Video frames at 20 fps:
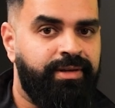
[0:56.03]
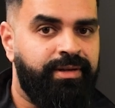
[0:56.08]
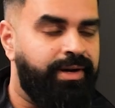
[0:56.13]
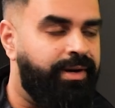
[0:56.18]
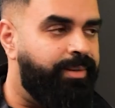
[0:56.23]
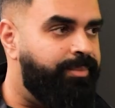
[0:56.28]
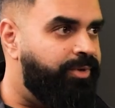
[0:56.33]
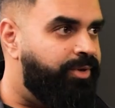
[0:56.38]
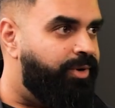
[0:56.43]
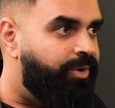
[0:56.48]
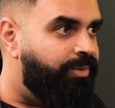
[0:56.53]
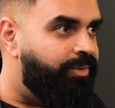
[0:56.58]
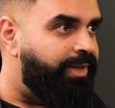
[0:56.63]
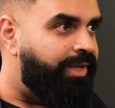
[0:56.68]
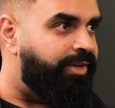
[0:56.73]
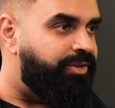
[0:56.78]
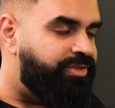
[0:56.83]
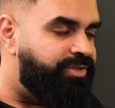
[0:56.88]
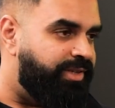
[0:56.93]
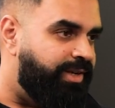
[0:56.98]

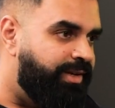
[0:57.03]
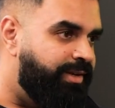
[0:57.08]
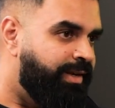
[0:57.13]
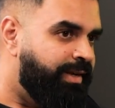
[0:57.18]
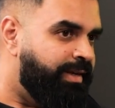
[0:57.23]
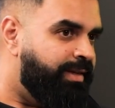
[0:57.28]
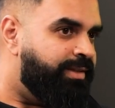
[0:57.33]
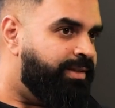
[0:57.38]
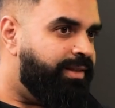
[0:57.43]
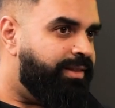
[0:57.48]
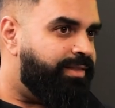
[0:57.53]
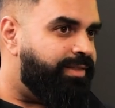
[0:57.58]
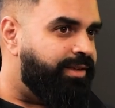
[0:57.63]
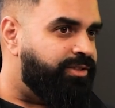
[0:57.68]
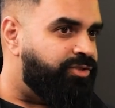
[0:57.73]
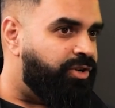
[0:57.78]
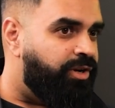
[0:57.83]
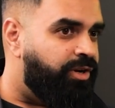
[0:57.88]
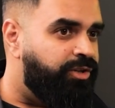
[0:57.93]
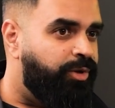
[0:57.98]
Like you said,
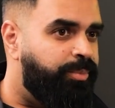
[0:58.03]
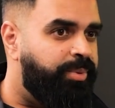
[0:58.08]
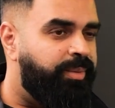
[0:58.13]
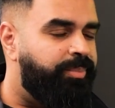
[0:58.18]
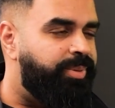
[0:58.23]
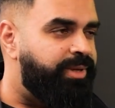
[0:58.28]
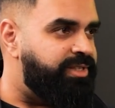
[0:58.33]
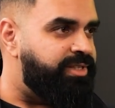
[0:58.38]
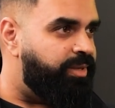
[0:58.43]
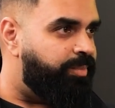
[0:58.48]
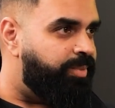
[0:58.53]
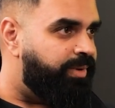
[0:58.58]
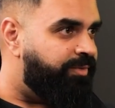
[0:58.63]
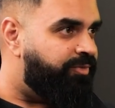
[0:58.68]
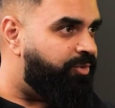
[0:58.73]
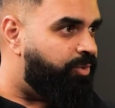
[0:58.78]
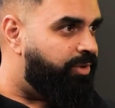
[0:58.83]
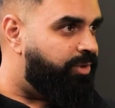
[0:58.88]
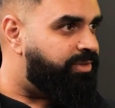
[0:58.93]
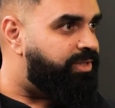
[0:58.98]
things are a little bit busy, but
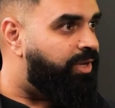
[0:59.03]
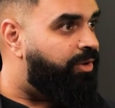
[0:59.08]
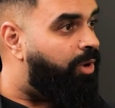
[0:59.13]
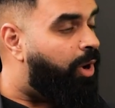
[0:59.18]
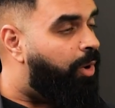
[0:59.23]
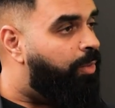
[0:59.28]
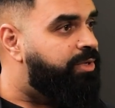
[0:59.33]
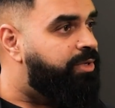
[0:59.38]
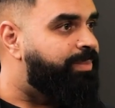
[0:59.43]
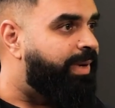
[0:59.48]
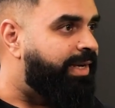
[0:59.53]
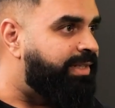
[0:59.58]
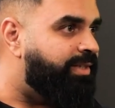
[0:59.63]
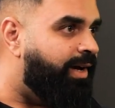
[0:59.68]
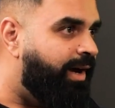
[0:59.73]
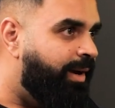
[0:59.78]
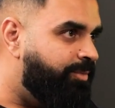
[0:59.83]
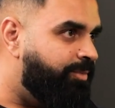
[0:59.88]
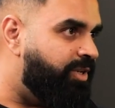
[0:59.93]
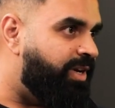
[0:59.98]
of course I'll always make
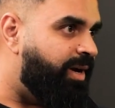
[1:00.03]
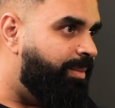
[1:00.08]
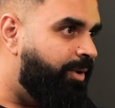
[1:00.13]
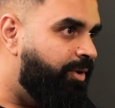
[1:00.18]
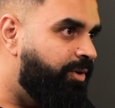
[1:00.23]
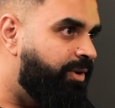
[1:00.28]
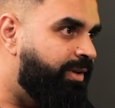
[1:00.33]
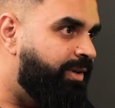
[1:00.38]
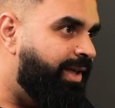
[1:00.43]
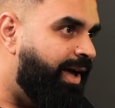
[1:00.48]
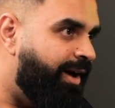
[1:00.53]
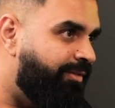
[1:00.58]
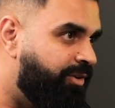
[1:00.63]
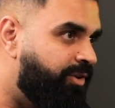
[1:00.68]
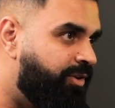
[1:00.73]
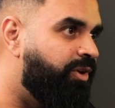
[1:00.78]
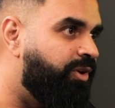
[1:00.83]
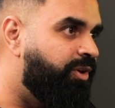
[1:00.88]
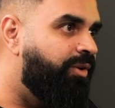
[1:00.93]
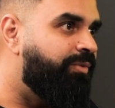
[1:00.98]
time to come out and have
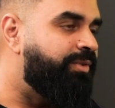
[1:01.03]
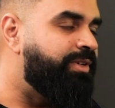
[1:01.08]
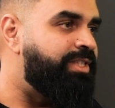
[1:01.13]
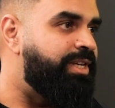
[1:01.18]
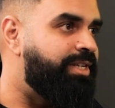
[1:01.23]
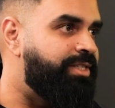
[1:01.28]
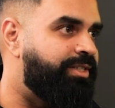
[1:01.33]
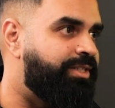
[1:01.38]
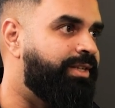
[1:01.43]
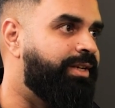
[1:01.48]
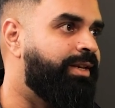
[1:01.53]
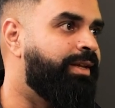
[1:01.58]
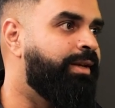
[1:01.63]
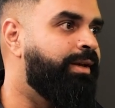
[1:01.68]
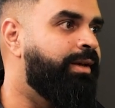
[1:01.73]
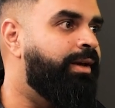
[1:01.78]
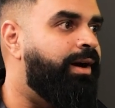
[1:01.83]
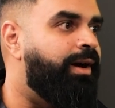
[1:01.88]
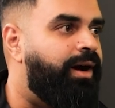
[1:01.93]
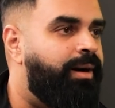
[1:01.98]
conversation.
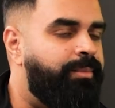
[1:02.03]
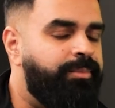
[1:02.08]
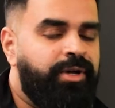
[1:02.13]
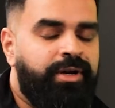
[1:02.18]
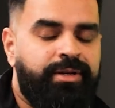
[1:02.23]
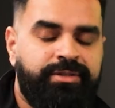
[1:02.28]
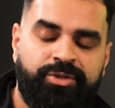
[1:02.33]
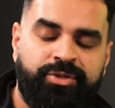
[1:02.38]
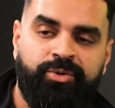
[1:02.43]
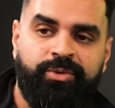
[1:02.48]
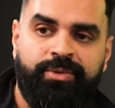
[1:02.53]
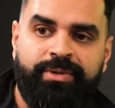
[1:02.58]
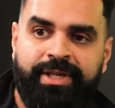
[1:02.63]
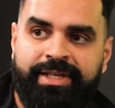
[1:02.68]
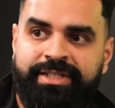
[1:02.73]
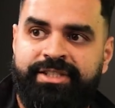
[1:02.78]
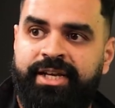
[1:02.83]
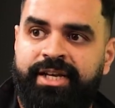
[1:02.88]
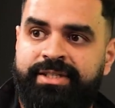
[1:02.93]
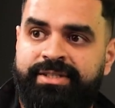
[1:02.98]
So
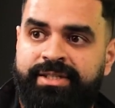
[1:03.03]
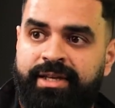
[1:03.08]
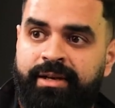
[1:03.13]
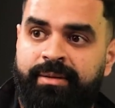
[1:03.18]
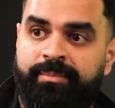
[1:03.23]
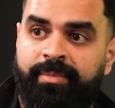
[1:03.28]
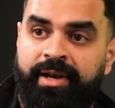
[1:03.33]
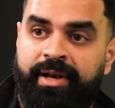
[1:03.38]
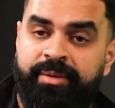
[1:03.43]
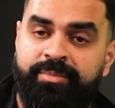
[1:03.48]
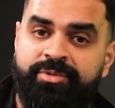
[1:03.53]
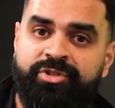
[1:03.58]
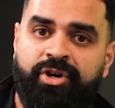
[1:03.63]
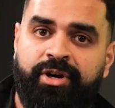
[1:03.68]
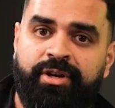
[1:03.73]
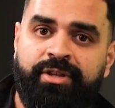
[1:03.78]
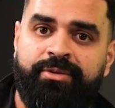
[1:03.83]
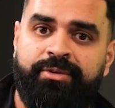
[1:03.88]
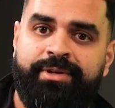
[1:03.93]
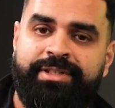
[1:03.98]
like Jay said, my name is
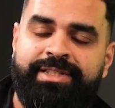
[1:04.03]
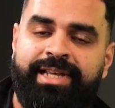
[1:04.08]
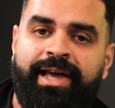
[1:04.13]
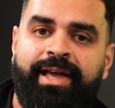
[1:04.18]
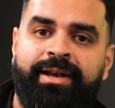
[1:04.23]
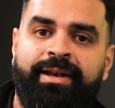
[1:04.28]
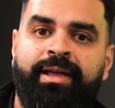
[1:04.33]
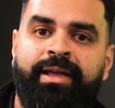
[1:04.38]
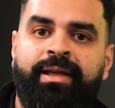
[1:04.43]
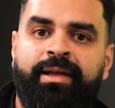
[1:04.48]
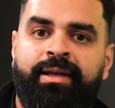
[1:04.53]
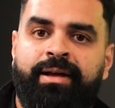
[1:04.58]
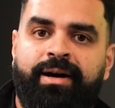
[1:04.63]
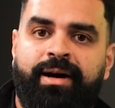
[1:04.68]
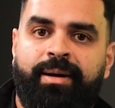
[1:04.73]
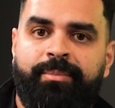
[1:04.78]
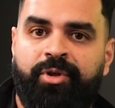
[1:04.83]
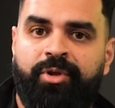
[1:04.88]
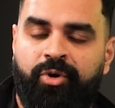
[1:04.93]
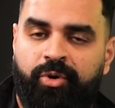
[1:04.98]
Charlie Rattan.
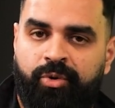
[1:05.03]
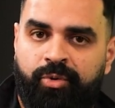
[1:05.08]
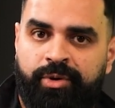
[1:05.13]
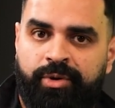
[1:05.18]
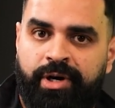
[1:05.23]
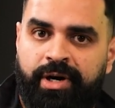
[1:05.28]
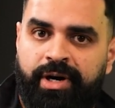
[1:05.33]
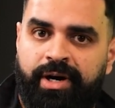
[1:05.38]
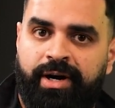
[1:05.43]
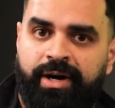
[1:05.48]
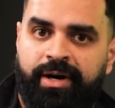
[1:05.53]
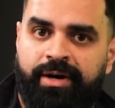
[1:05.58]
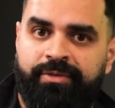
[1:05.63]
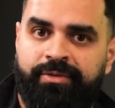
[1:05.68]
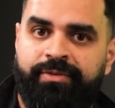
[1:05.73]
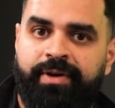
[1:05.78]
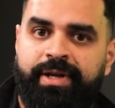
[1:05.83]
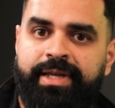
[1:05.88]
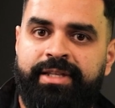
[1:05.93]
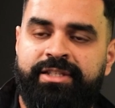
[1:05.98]
I'm the owner
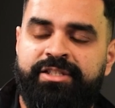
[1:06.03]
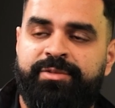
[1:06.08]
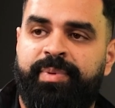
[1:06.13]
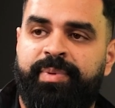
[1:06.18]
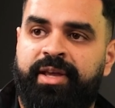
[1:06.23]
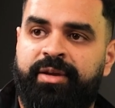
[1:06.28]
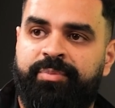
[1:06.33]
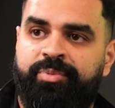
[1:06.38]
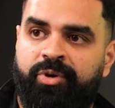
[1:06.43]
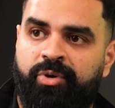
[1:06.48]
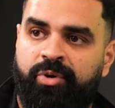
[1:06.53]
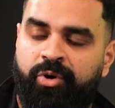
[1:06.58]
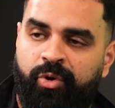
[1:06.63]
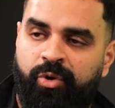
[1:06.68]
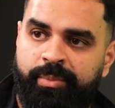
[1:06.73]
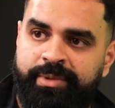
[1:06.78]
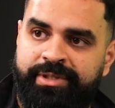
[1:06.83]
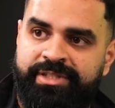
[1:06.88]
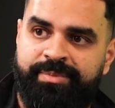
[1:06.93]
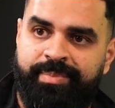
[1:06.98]
of Inspekt Pro
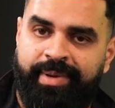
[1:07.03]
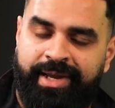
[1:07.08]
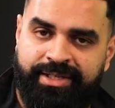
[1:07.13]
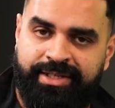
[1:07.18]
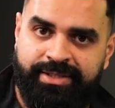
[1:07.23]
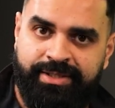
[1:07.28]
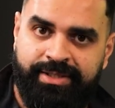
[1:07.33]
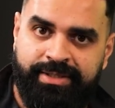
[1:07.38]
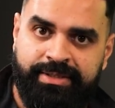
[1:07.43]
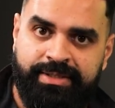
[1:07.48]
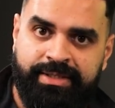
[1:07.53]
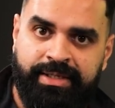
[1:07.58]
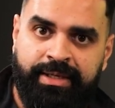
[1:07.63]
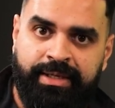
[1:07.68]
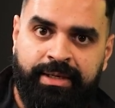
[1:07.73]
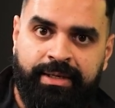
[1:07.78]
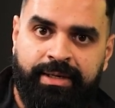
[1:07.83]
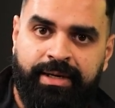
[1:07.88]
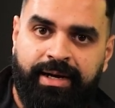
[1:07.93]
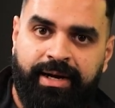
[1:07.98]
Home Inspections,
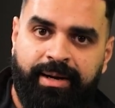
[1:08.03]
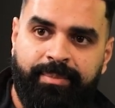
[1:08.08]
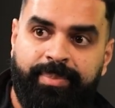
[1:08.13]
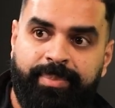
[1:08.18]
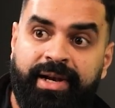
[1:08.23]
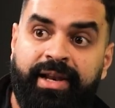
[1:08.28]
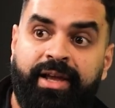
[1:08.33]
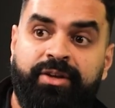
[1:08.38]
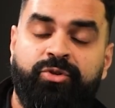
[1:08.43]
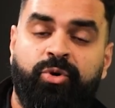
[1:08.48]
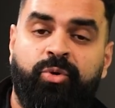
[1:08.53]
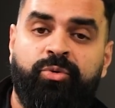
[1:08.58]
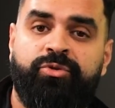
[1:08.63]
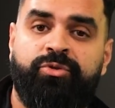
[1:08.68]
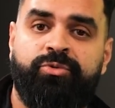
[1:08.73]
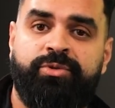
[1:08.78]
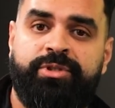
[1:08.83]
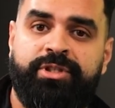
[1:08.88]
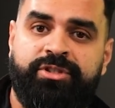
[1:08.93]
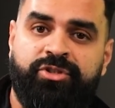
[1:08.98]
but I don't
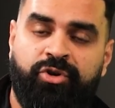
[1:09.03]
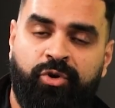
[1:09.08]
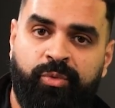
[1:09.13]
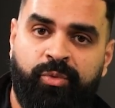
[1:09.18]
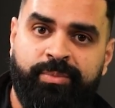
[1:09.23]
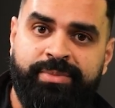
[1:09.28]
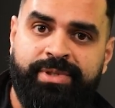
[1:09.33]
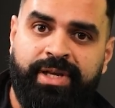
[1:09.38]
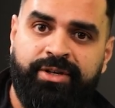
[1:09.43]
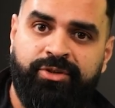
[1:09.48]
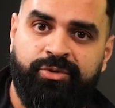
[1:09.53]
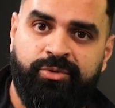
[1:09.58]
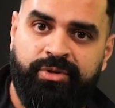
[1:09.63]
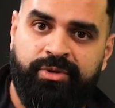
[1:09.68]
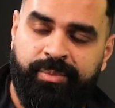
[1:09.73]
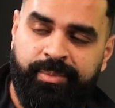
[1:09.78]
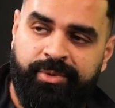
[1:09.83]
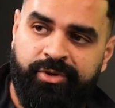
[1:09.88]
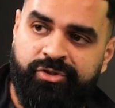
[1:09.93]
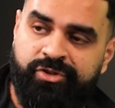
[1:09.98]
do just homes. I do
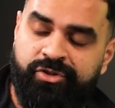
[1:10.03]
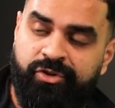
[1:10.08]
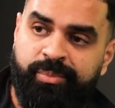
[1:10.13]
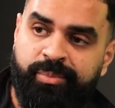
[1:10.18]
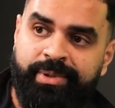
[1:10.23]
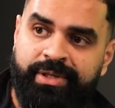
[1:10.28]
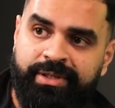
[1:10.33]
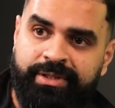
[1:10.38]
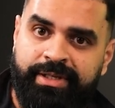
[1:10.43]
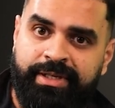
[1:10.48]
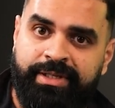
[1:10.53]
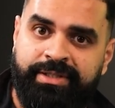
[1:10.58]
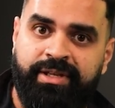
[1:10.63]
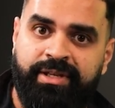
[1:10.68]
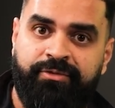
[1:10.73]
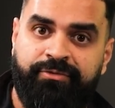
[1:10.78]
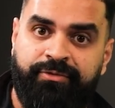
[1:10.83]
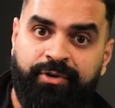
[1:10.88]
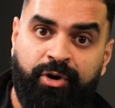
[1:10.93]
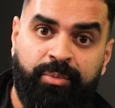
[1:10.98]
commercial buildings
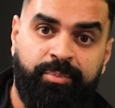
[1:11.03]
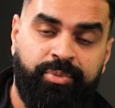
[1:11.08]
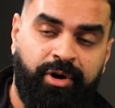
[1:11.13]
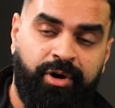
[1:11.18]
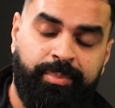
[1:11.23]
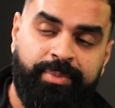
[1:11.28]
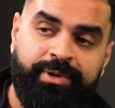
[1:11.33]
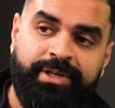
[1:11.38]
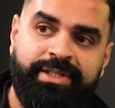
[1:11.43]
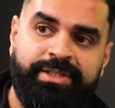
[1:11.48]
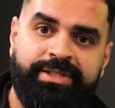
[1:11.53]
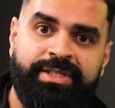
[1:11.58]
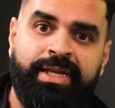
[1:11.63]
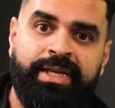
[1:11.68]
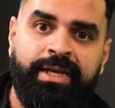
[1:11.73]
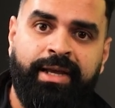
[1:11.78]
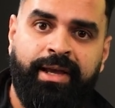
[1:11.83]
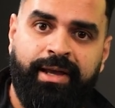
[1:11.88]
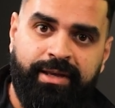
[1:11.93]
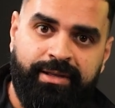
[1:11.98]
and farm properties
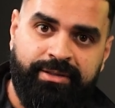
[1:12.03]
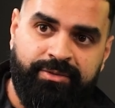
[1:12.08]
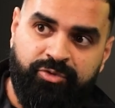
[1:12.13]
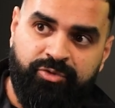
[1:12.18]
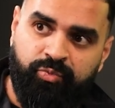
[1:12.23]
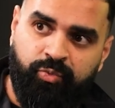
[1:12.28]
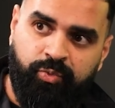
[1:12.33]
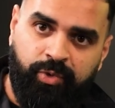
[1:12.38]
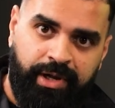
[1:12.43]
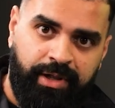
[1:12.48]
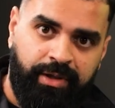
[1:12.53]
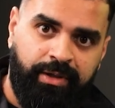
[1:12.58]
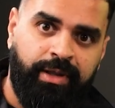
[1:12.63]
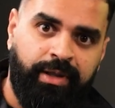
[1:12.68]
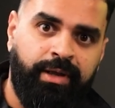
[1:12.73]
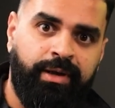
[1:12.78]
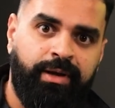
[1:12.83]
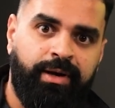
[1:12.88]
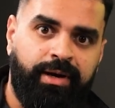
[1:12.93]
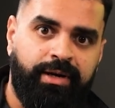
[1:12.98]
as well.
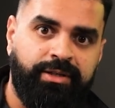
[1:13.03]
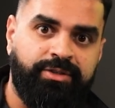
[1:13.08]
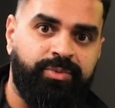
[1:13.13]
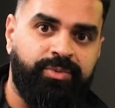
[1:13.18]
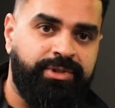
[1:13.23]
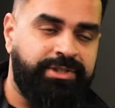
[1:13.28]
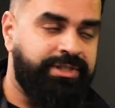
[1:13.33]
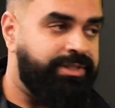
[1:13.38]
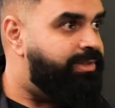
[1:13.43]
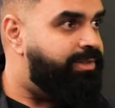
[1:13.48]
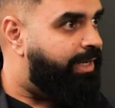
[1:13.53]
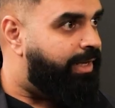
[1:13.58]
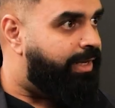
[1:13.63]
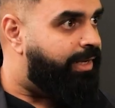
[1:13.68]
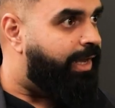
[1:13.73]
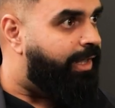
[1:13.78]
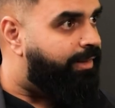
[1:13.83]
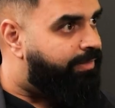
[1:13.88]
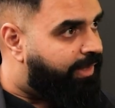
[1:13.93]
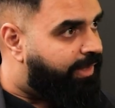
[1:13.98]
So I want to say
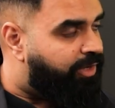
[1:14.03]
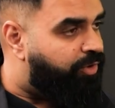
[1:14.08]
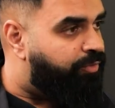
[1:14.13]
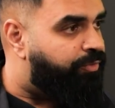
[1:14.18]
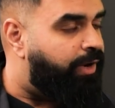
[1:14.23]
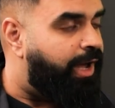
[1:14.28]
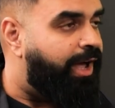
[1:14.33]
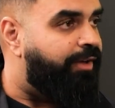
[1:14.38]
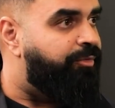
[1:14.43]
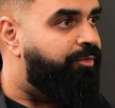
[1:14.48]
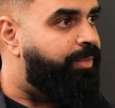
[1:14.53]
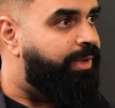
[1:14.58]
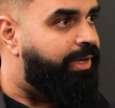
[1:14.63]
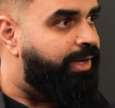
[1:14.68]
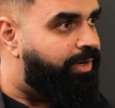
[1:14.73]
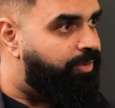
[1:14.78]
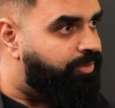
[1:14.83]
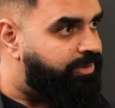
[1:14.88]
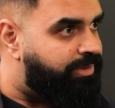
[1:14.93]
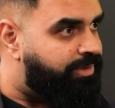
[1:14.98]
again, thank you for having me
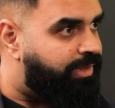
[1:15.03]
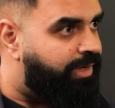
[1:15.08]
out.